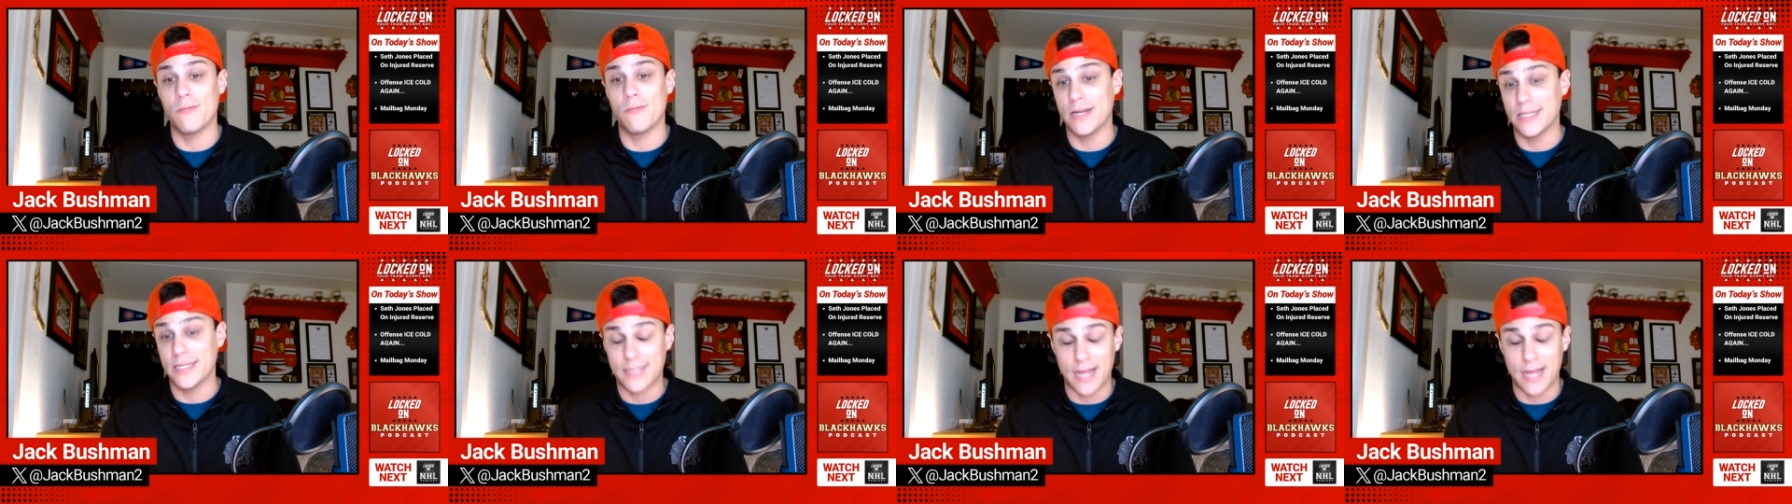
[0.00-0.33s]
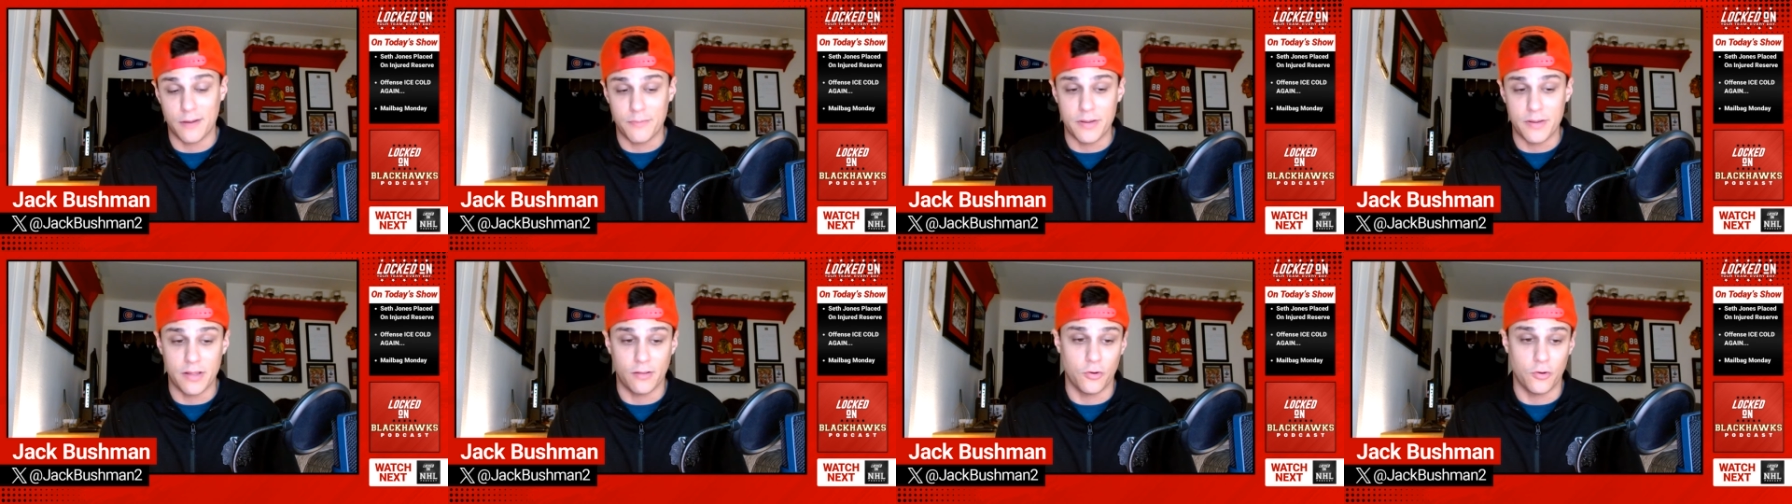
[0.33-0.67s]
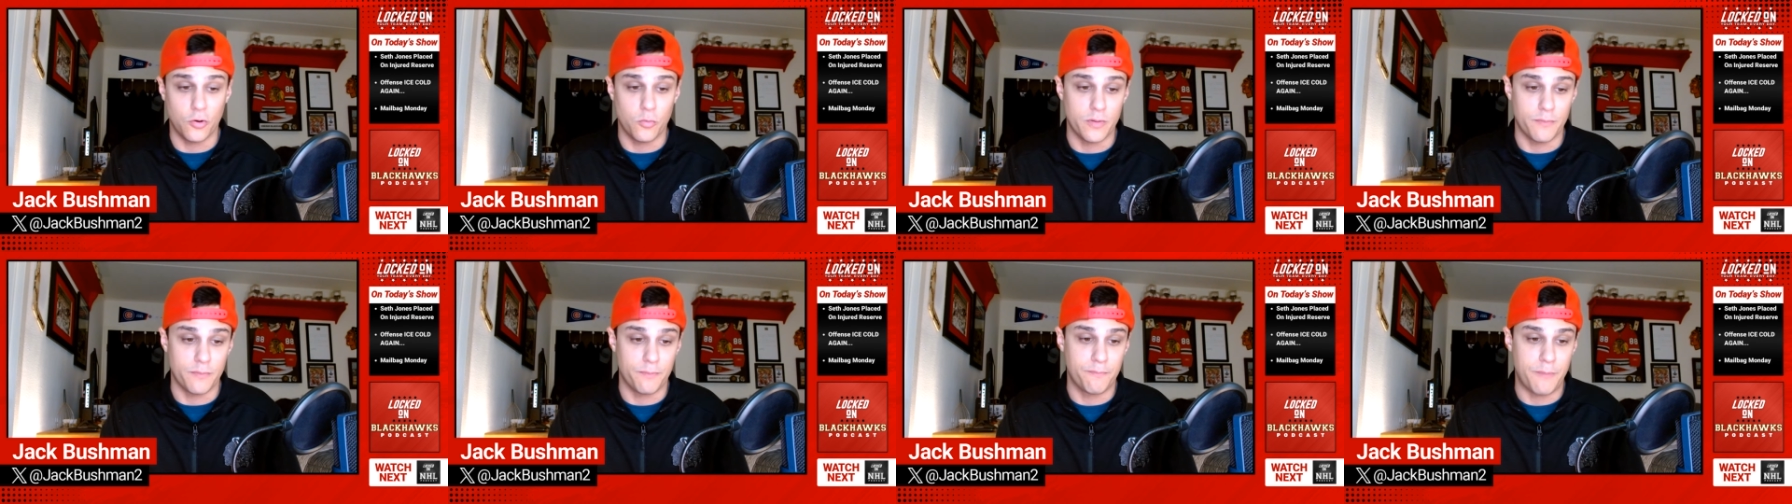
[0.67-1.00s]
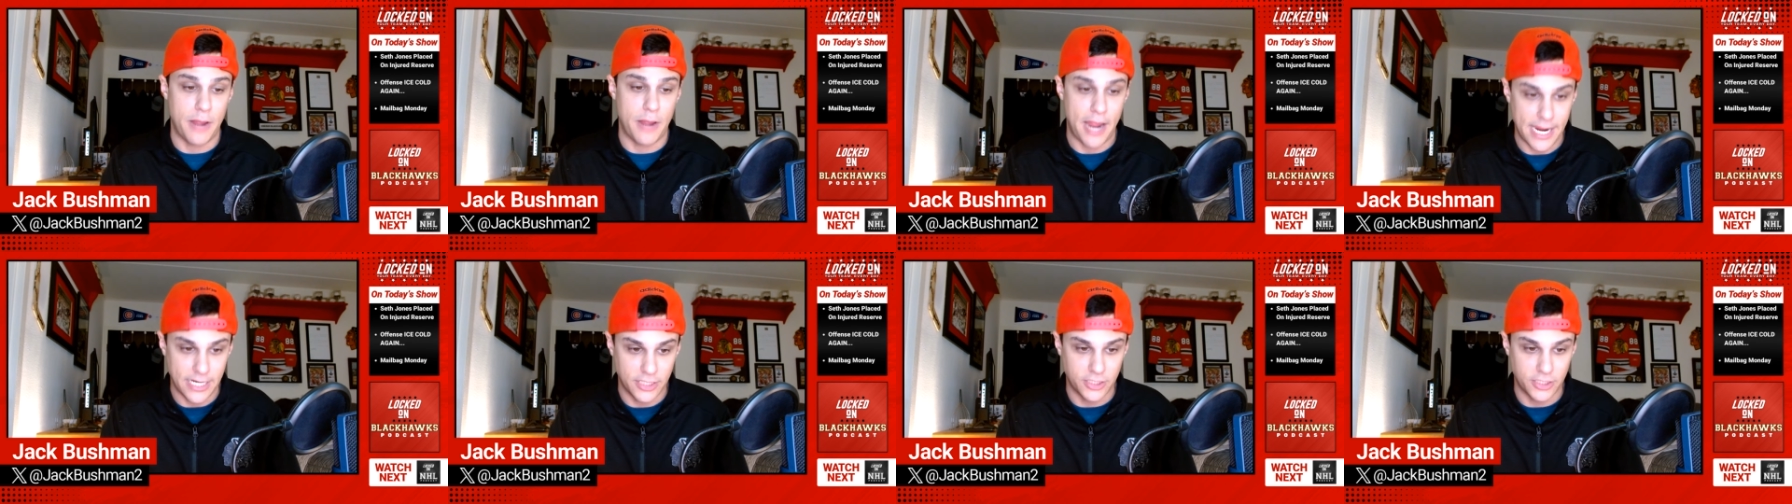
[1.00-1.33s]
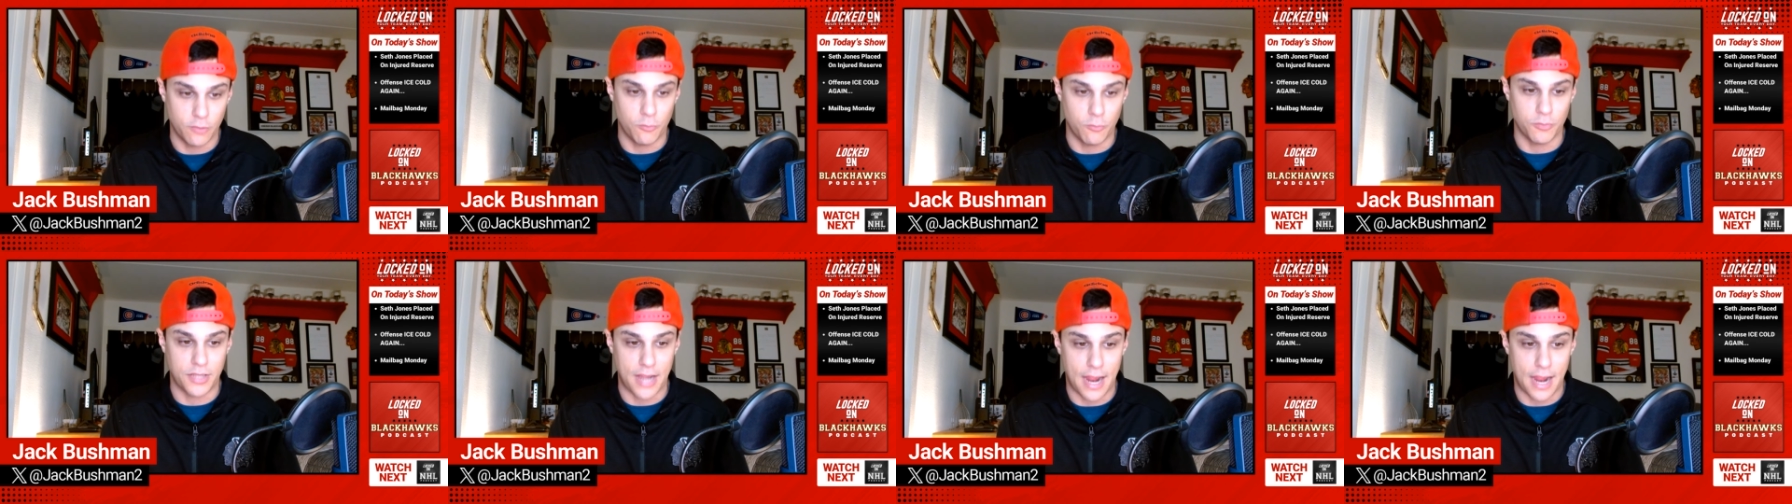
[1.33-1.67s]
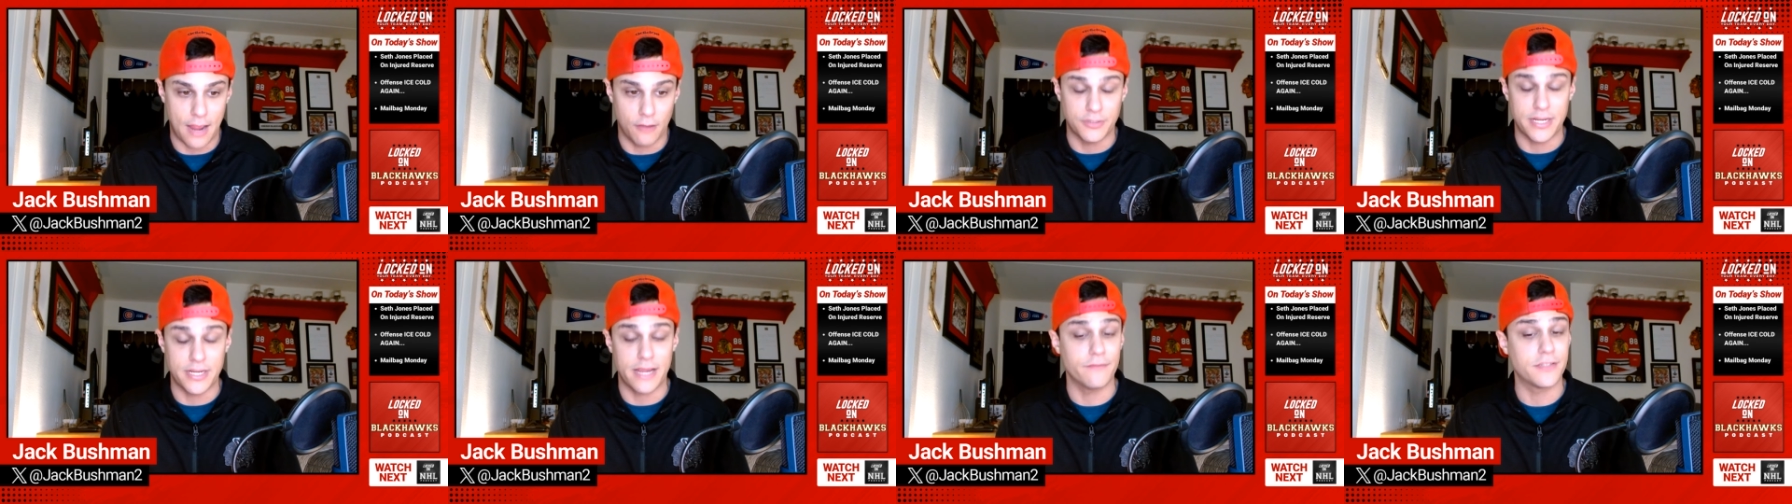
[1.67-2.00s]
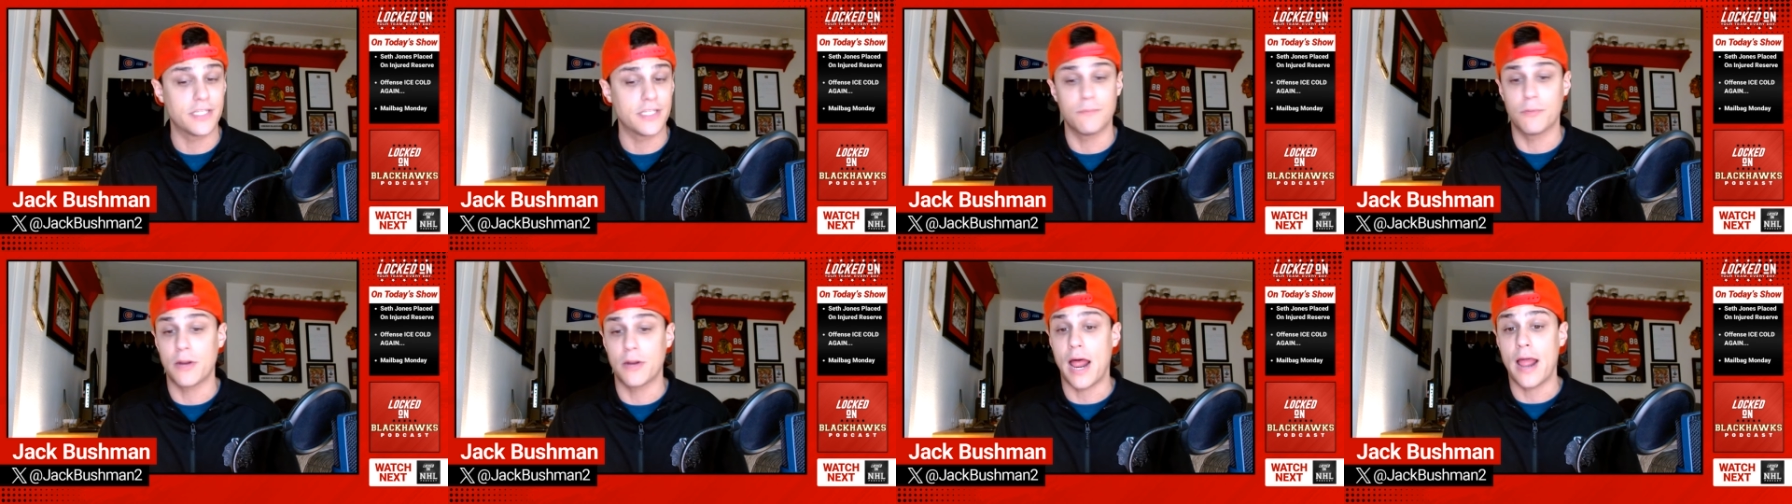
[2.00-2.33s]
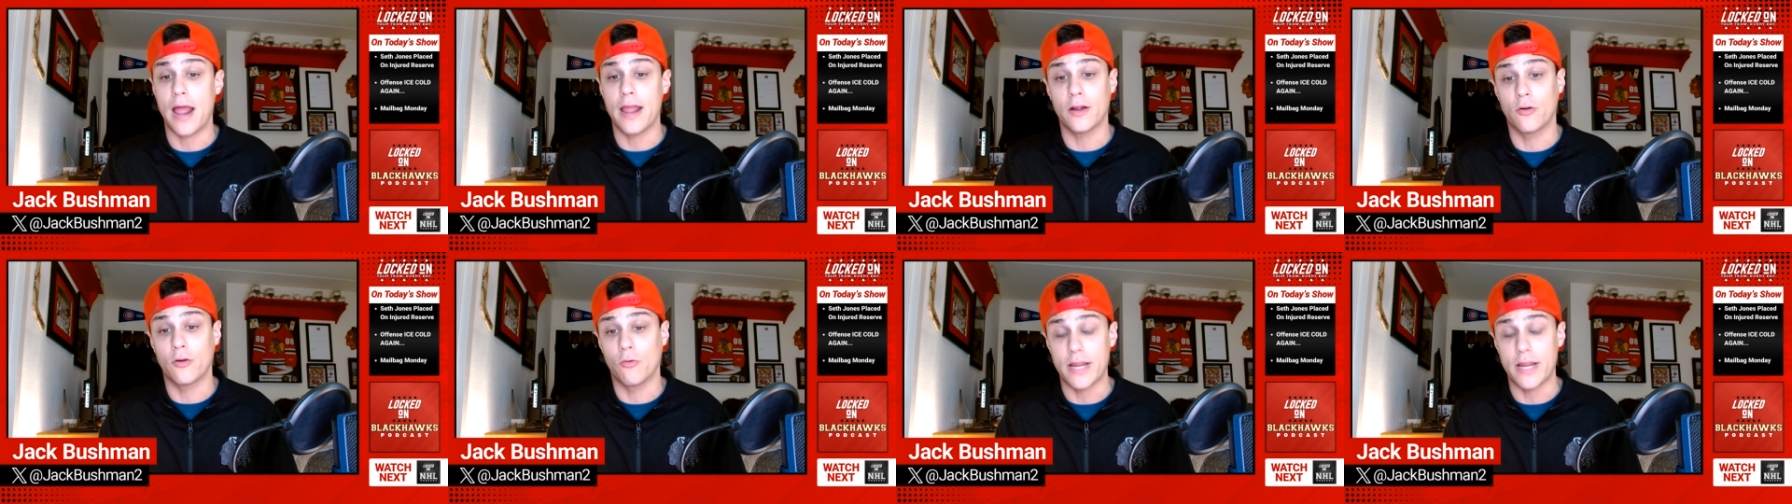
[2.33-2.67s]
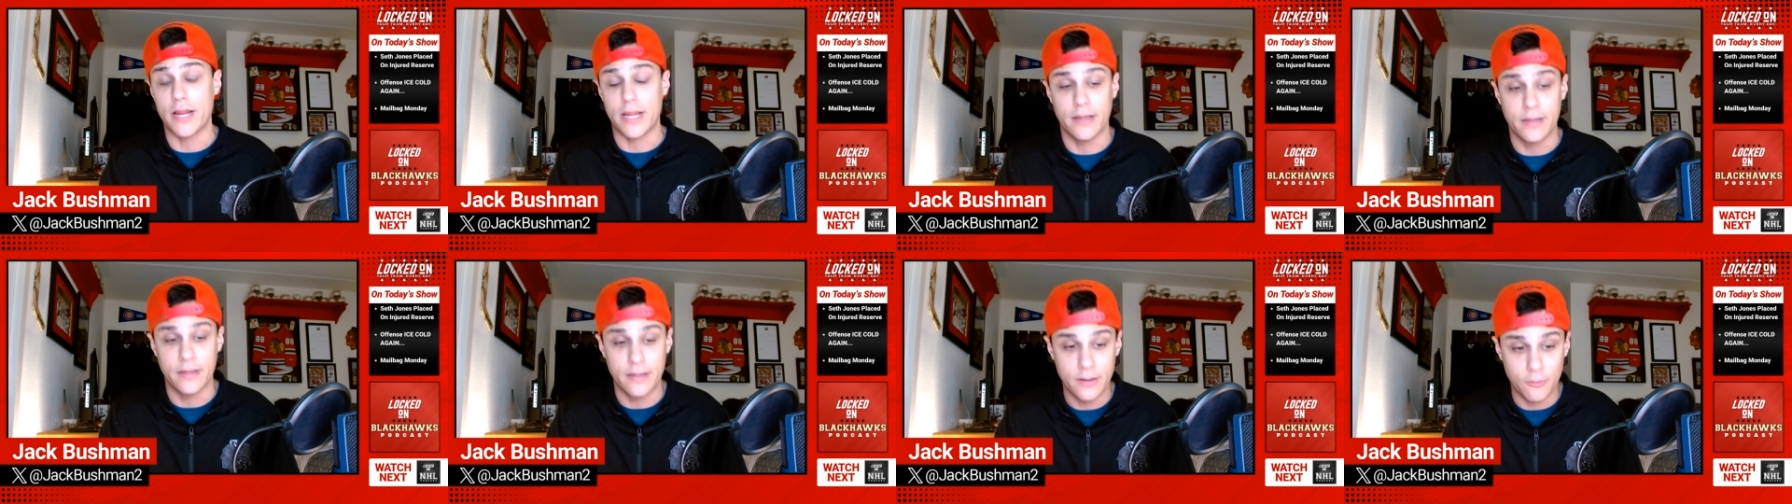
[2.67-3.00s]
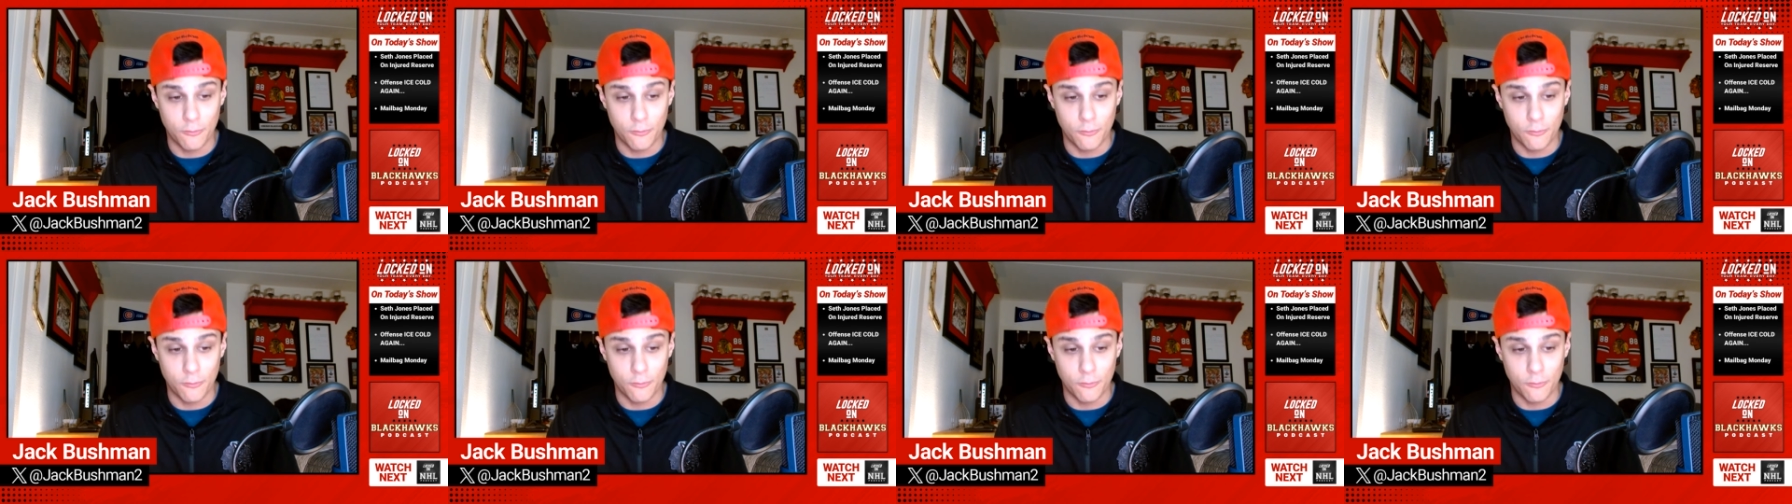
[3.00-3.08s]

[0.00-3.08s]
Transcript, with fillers: We just got to be a little bit patient with Kyle Davidson. But I agree.